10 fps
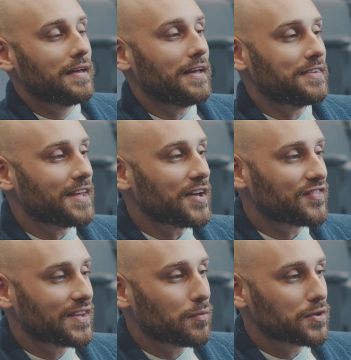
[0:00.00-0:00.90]
It
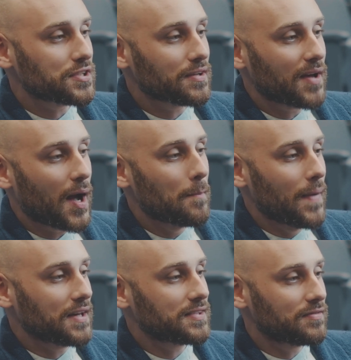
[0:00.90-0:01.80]
definitely was a
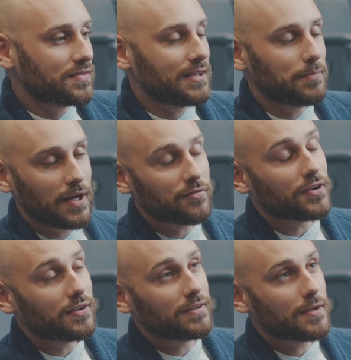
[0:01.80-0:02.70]
massive team effort